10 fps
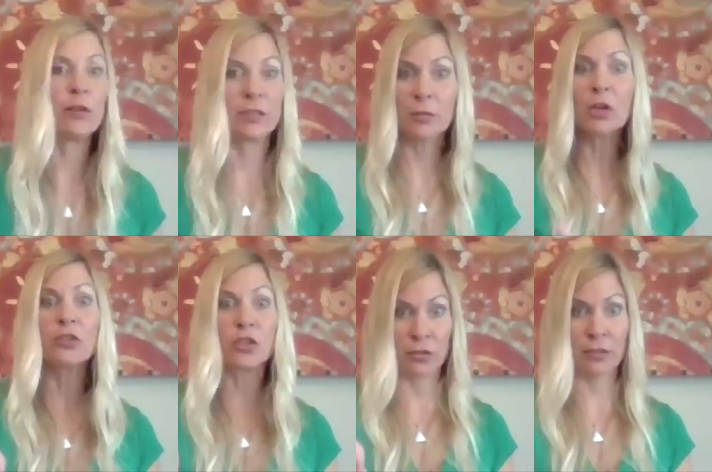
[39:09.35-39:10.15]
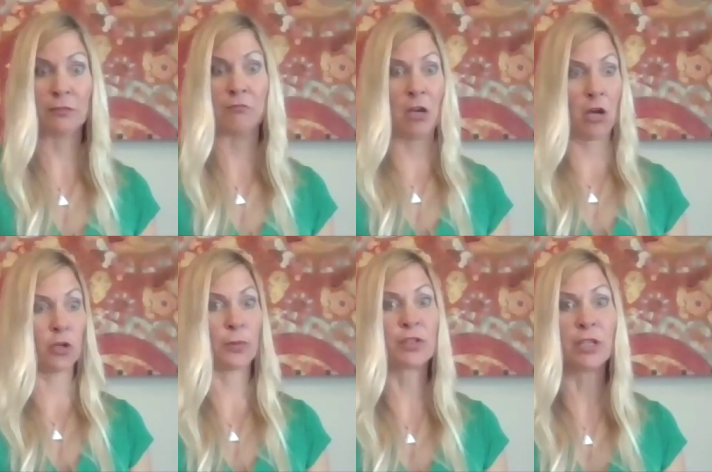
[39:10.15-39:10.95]
And some cultures,
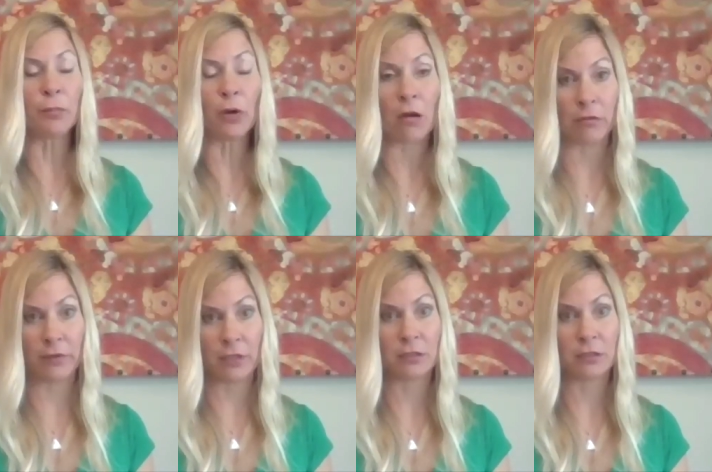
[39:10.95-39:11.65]
100% proud of it.